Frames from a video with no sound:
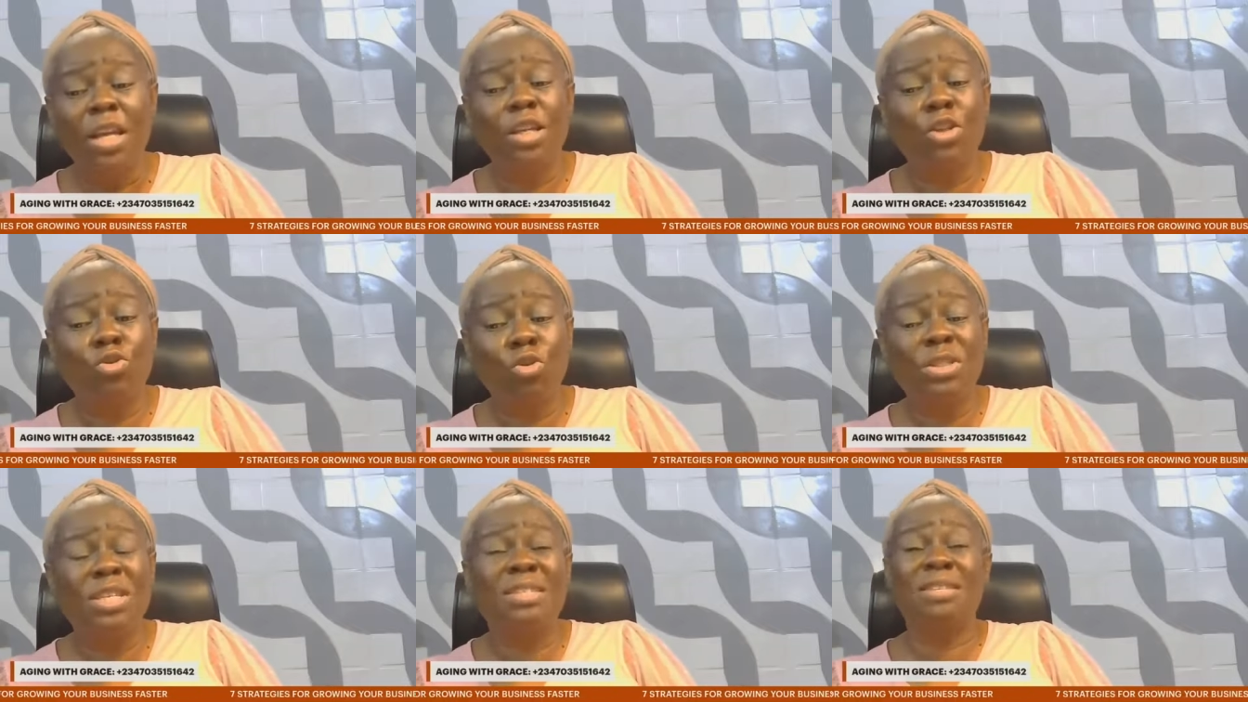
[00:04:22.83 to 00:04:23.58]
The
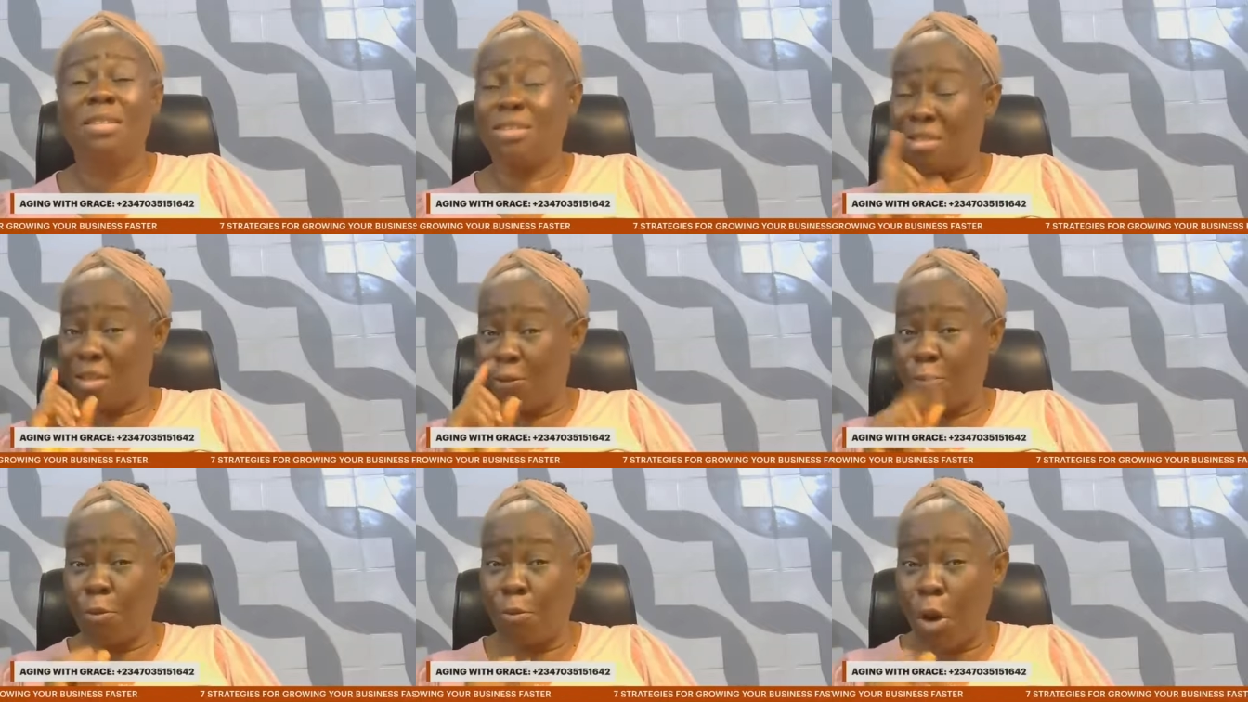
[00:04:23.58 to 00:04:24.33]
truth is this:
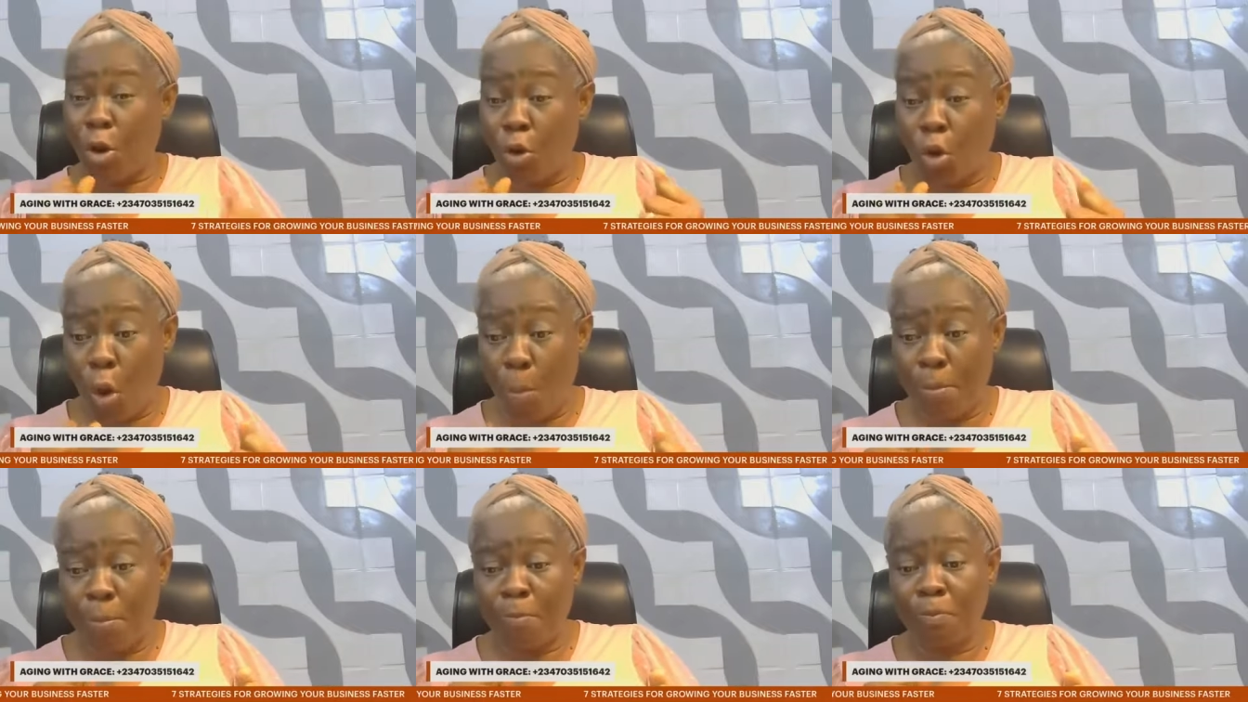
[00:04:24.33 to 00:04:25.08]
if you buckle
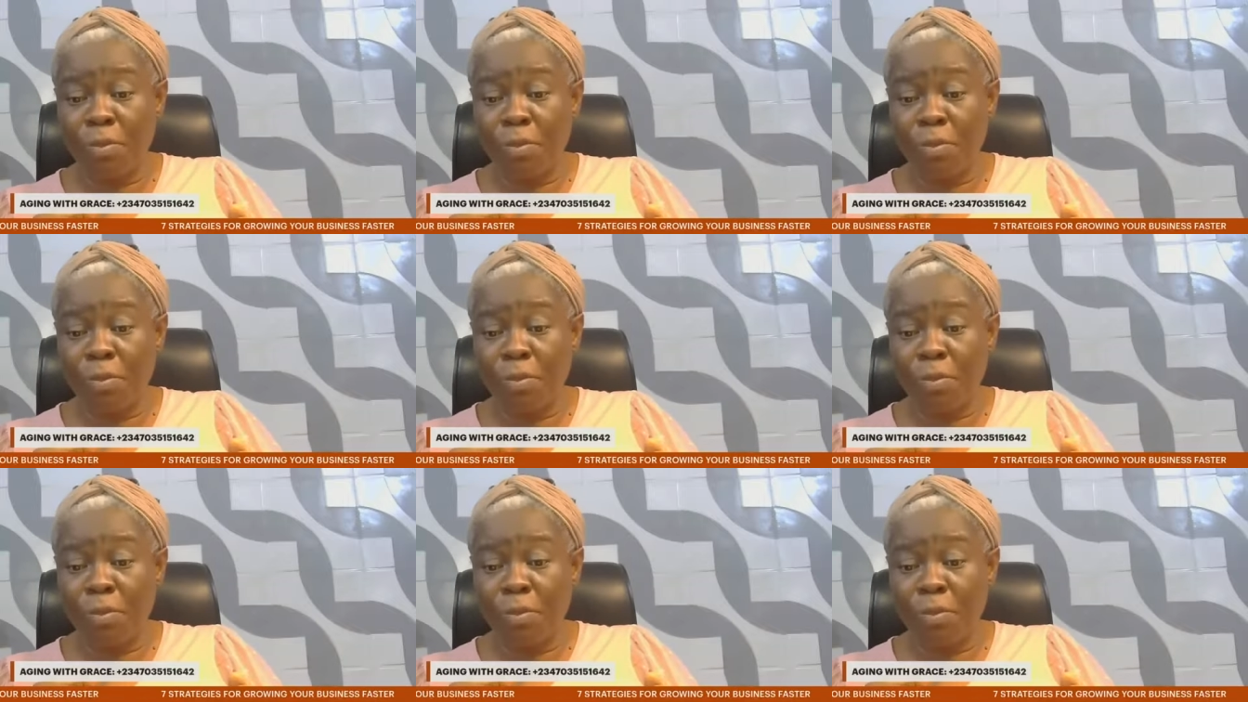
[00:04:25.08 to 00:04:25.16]
up,